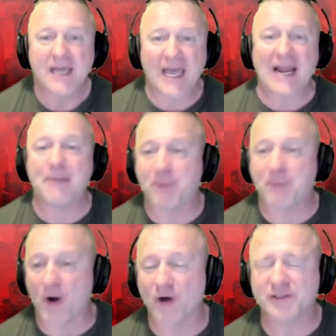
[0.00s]
And I
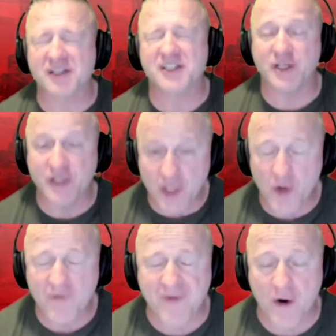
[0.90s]
purchased a
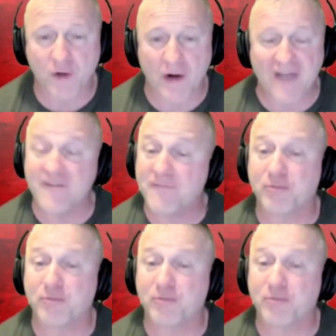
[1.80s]
new photograph of